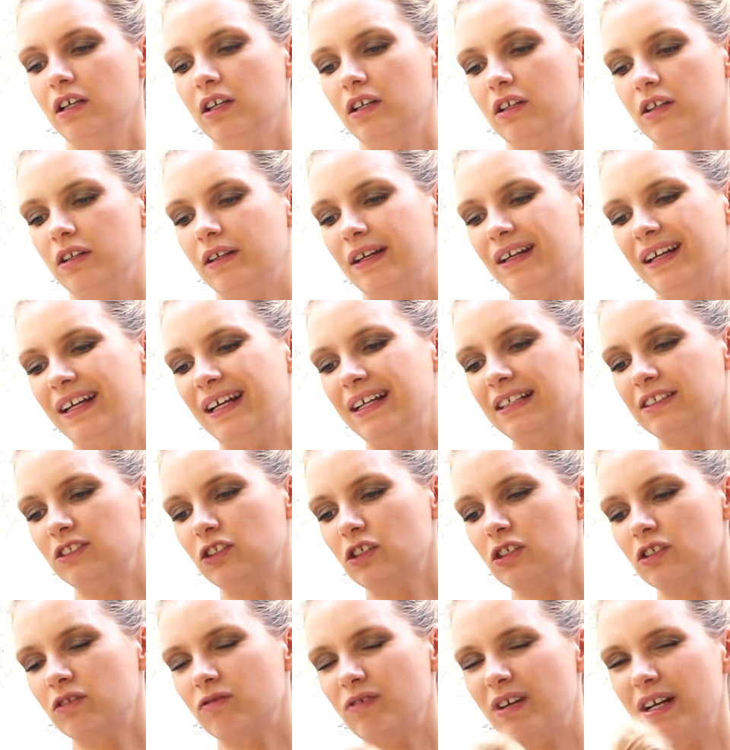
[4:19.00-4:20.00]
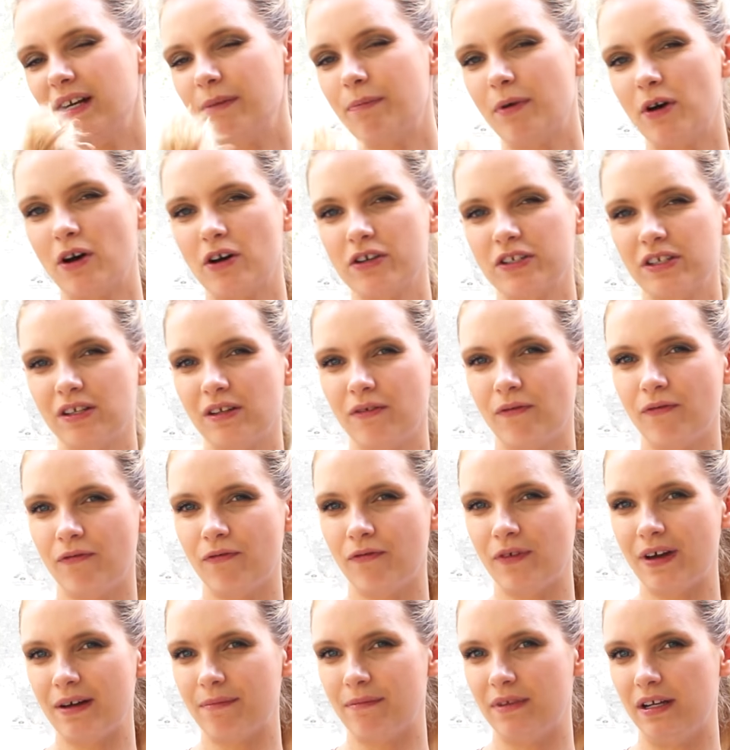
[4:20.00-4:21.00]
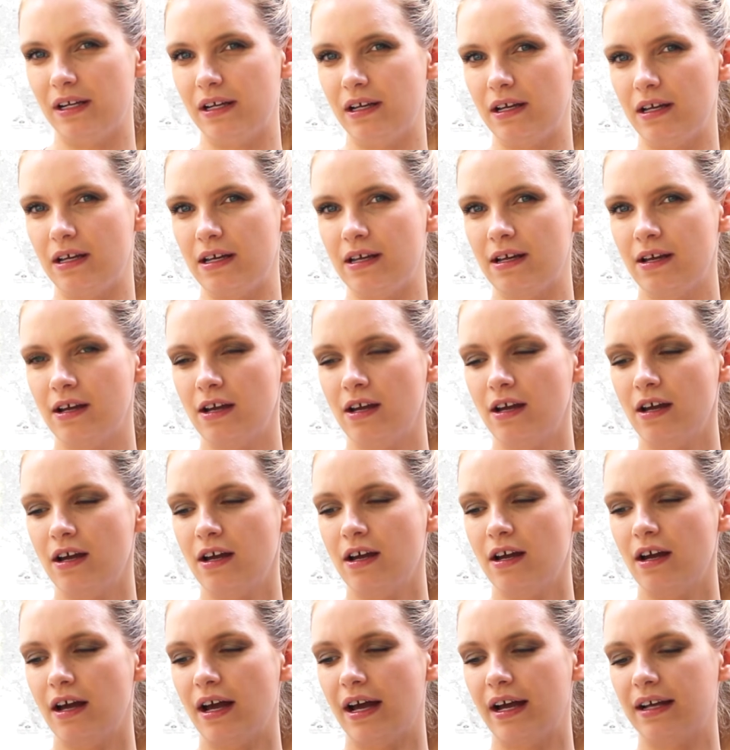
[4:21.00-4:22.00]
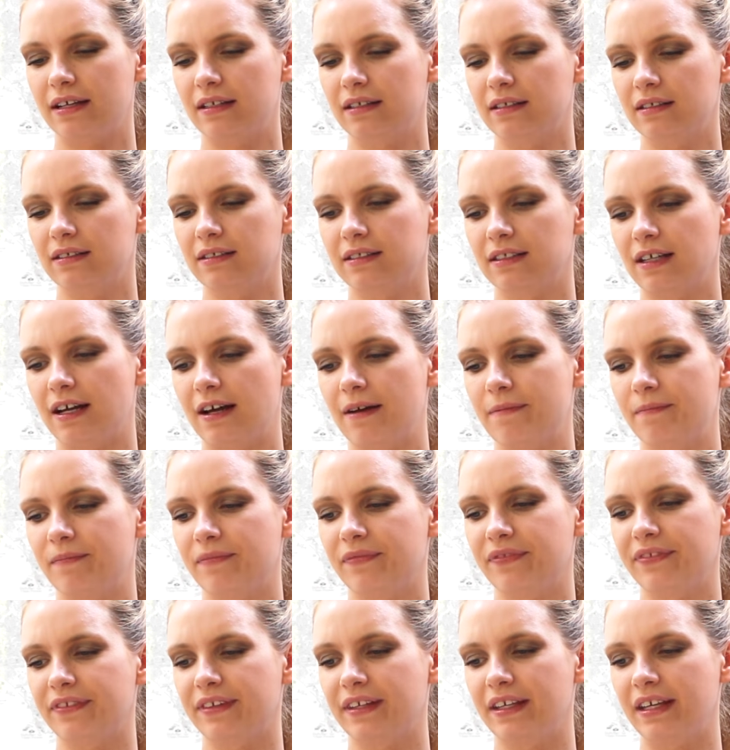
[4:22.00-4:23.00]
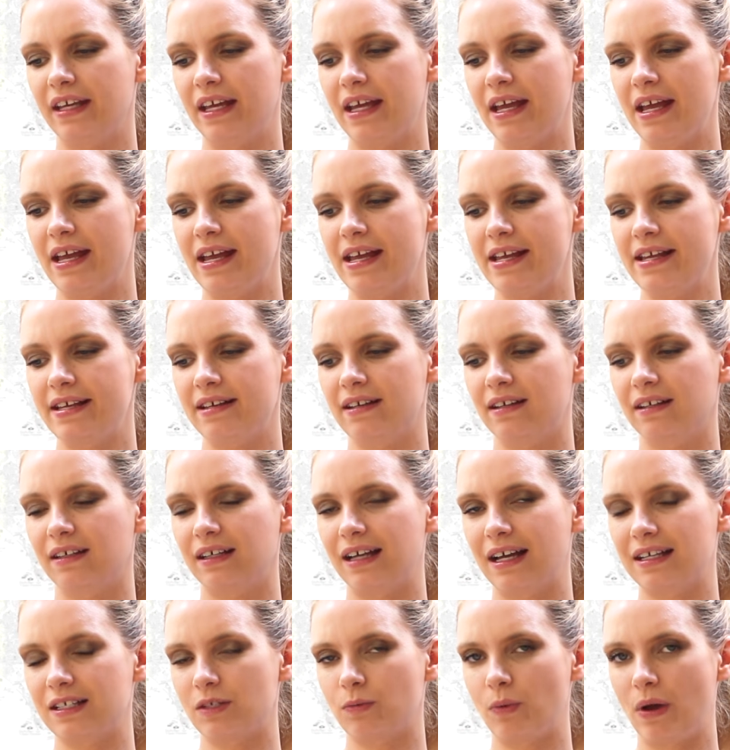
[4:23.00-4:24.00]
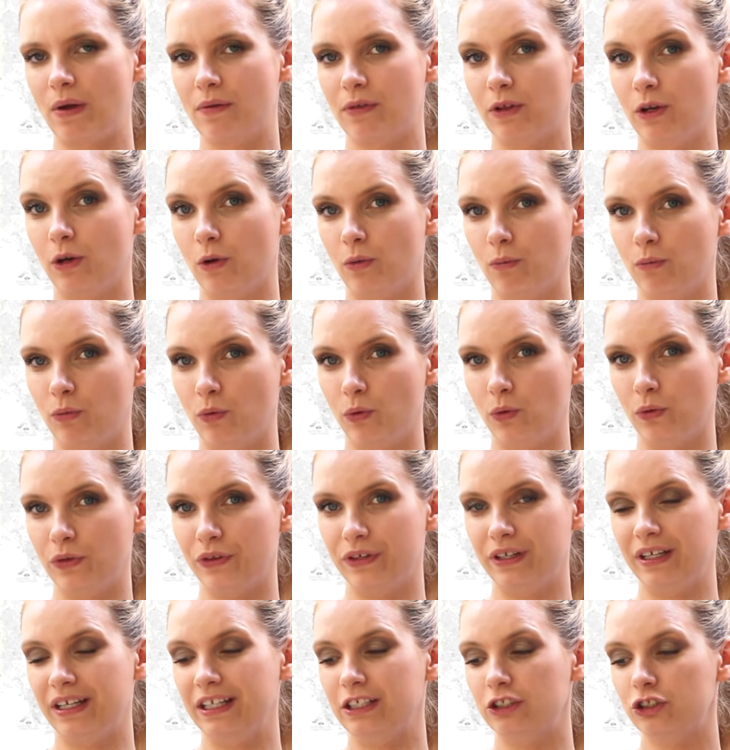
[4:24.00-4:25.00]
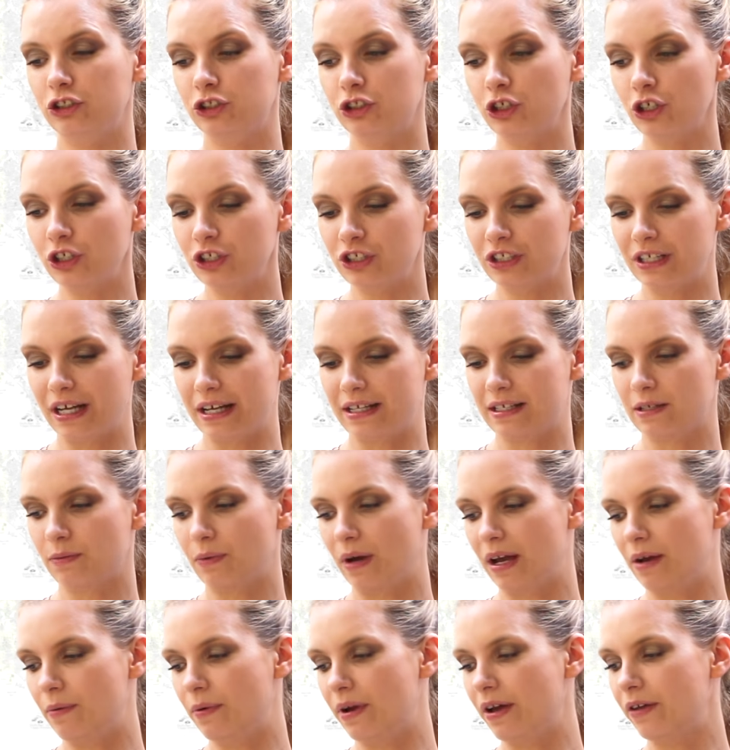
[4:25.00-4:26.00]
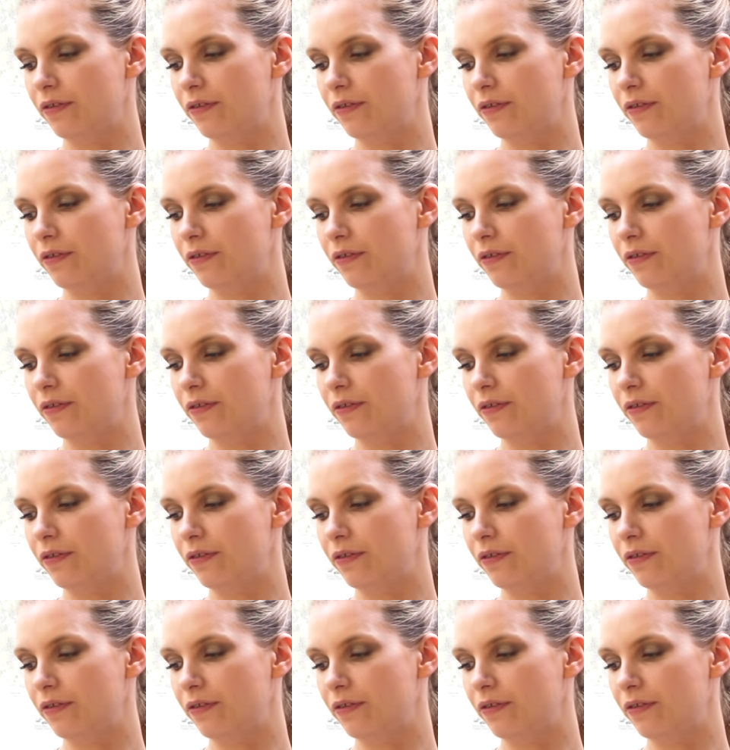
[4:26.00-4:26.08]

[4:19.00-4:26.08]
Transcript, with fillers: he's just really part of the family, and um, he gets away with a lot more than he should get away